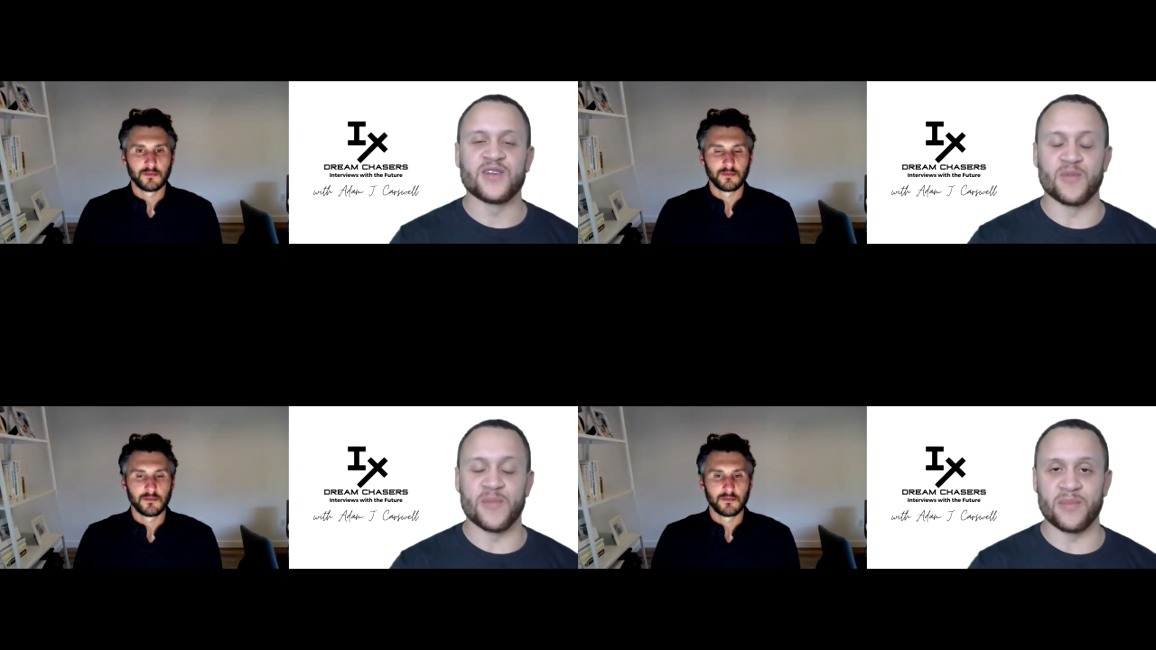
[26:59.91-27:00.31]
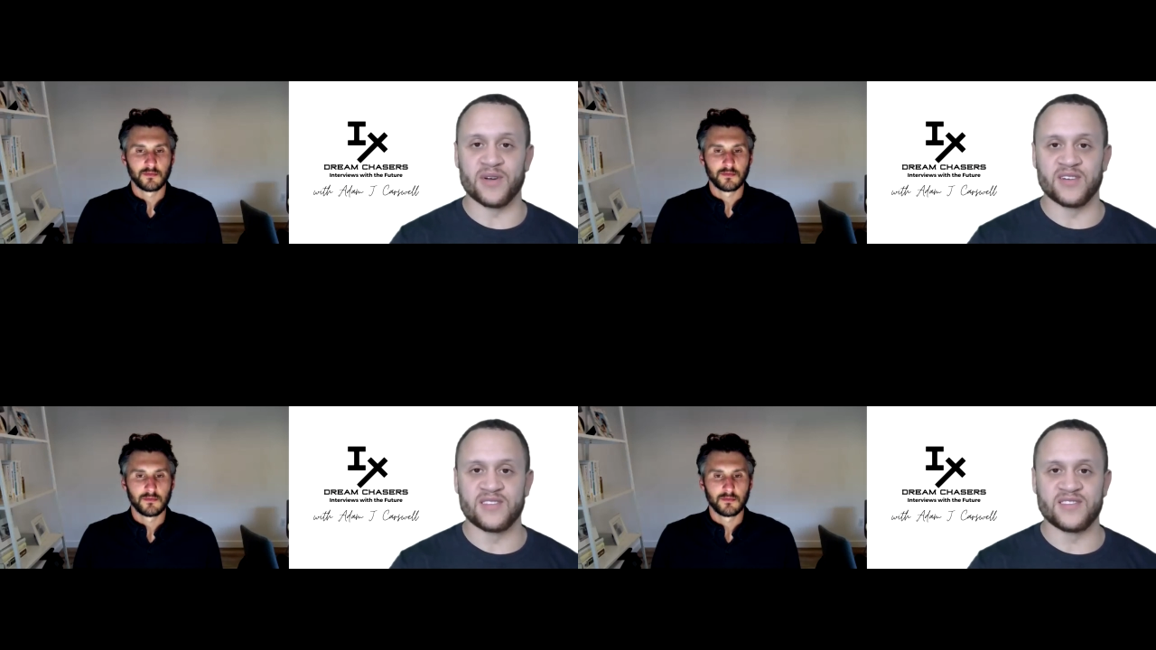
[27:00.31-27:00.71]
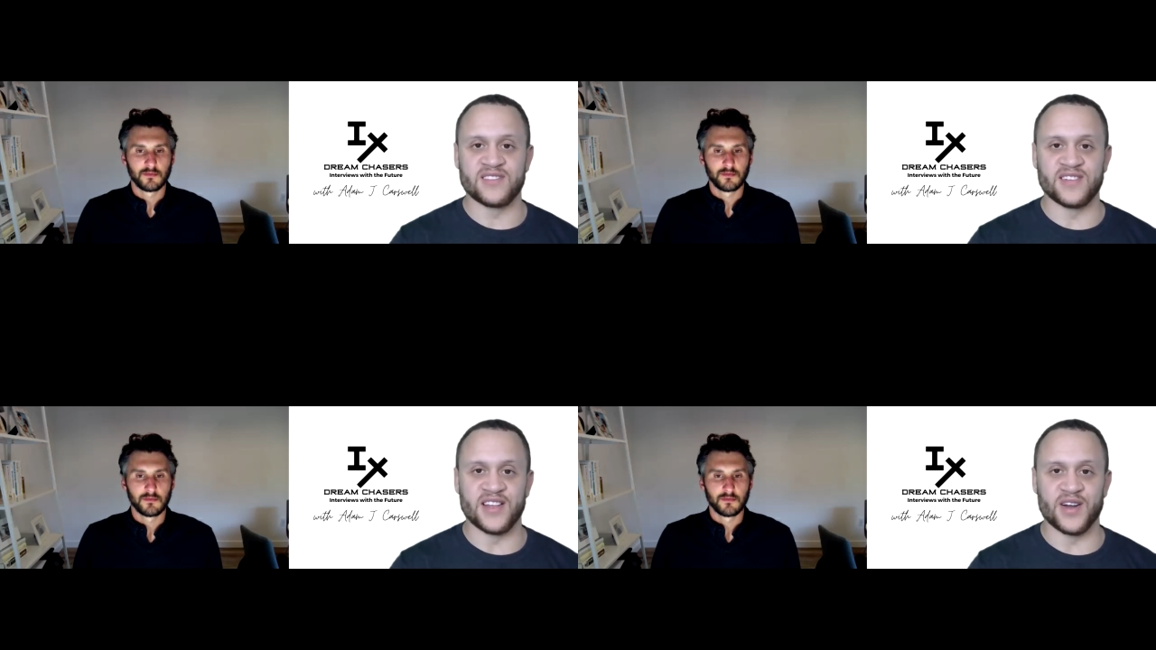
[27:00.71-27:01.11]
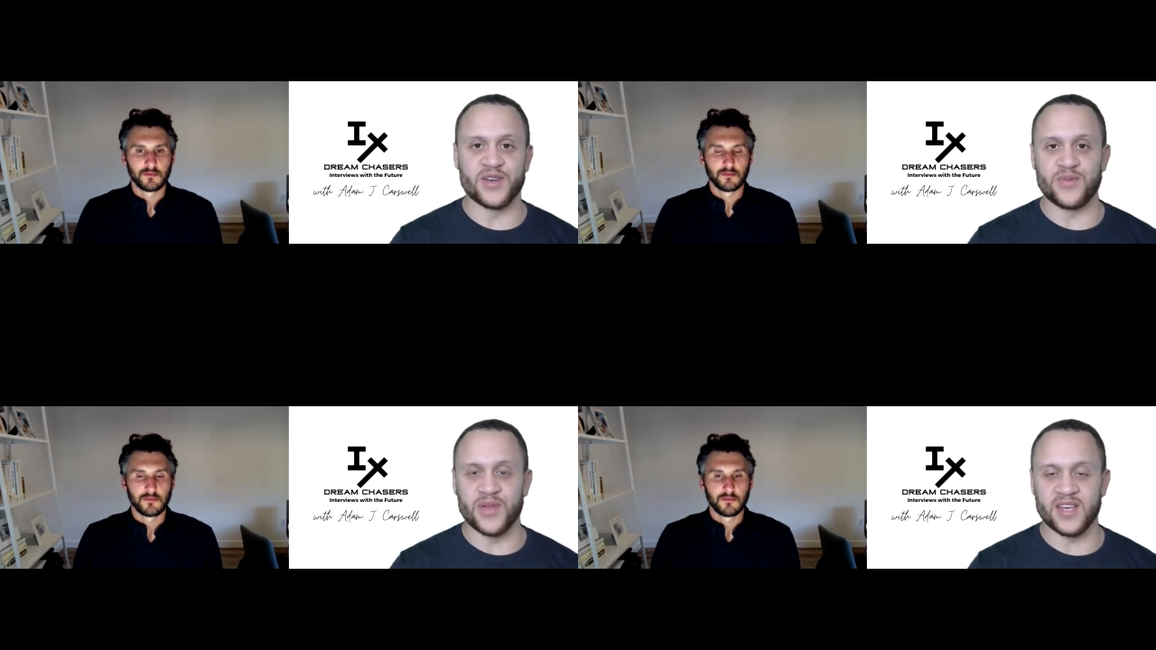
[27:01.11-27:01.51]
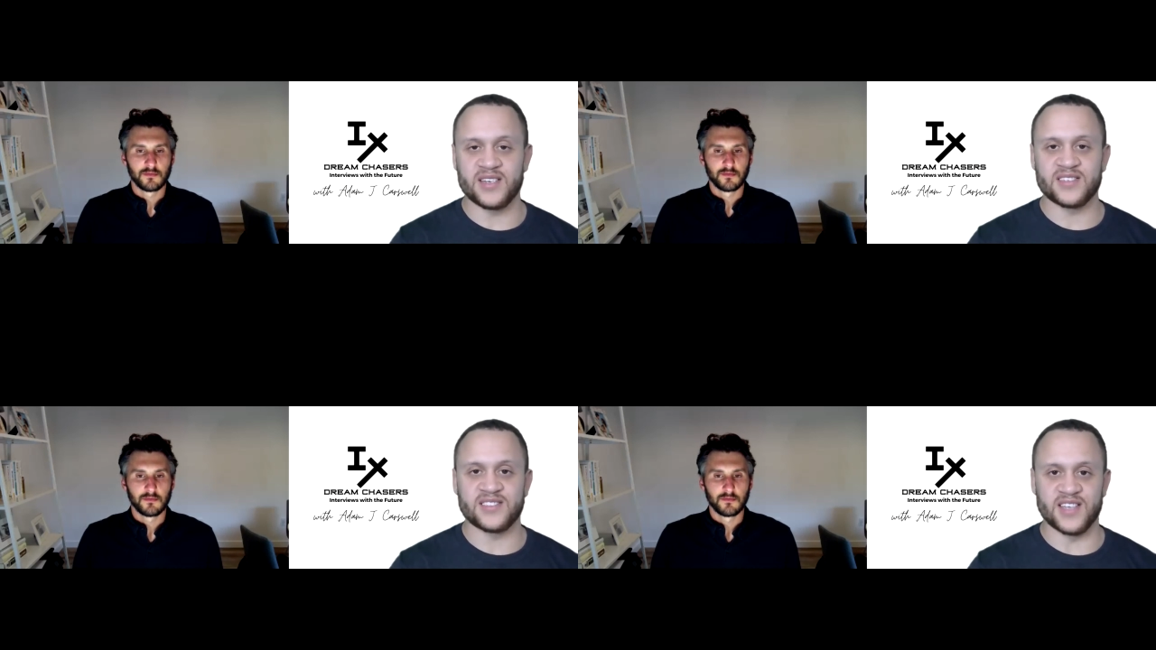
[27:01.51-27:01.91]
Speaker 1: Remember, in all you
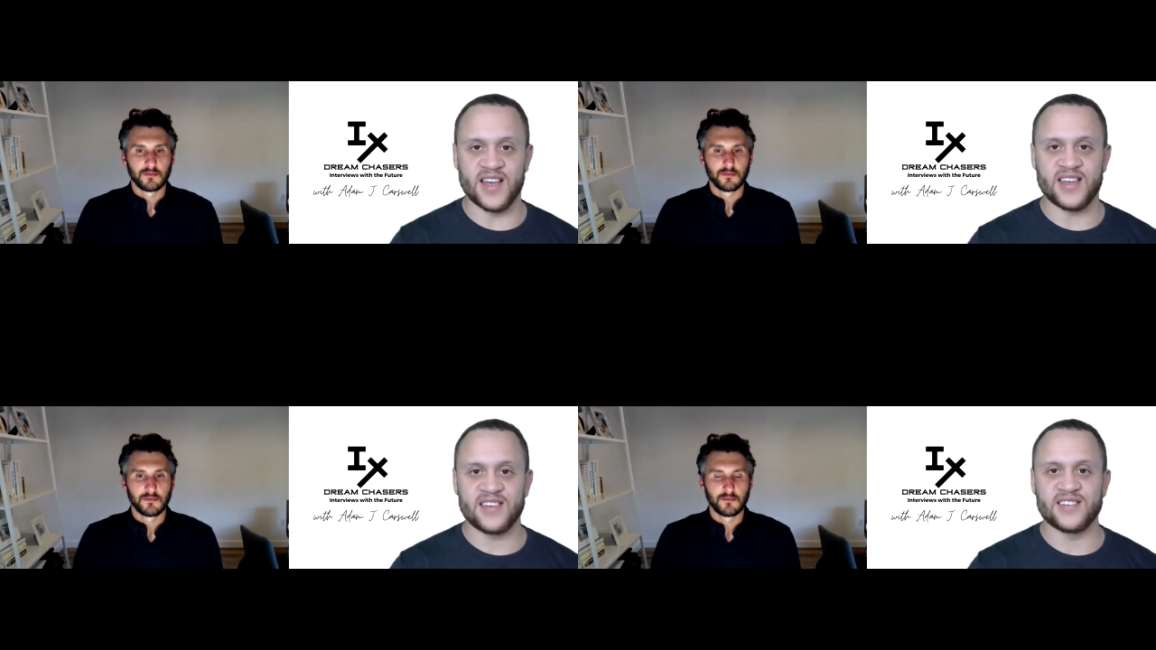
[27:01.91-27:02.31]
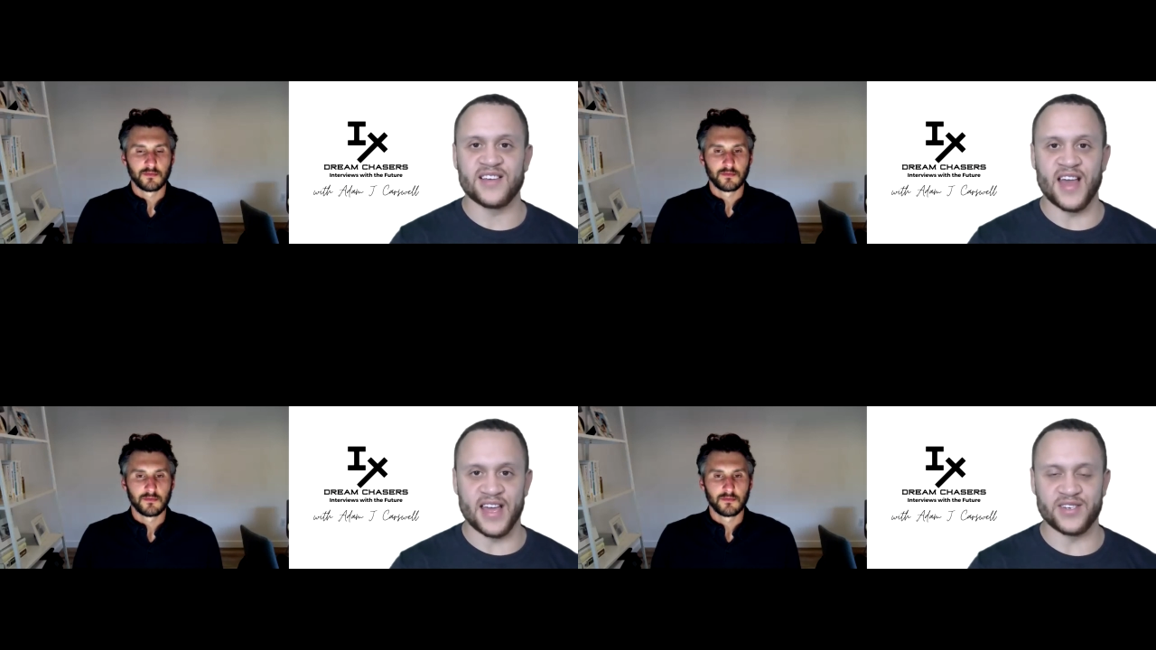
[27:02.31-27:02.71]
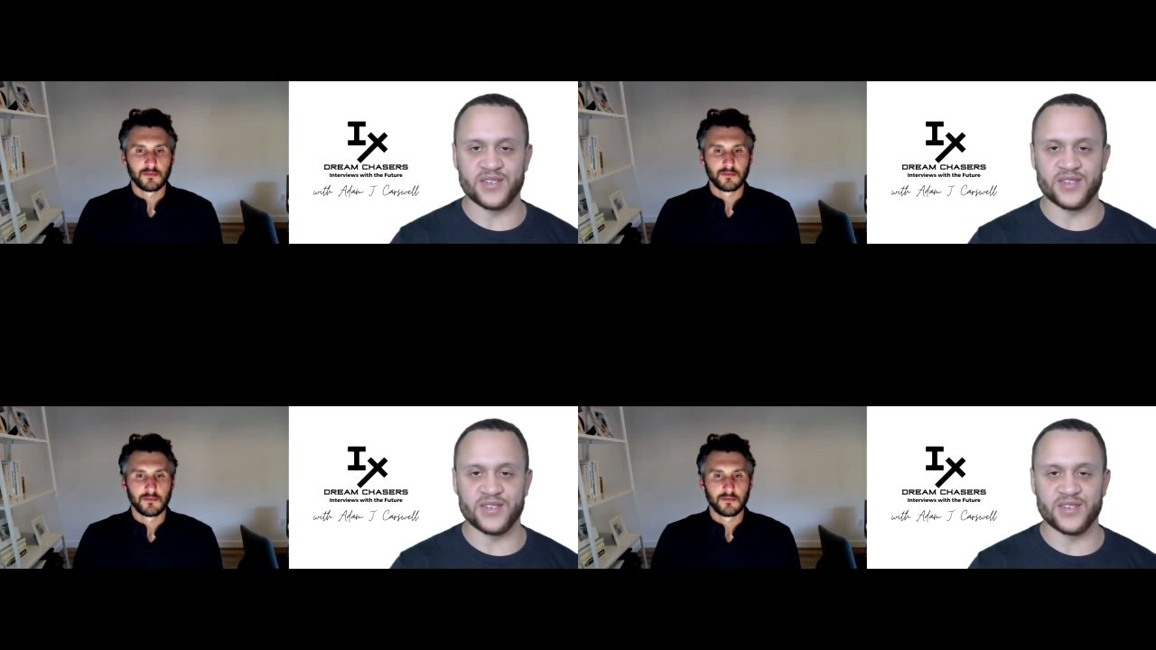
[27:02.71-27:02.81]
think, say, and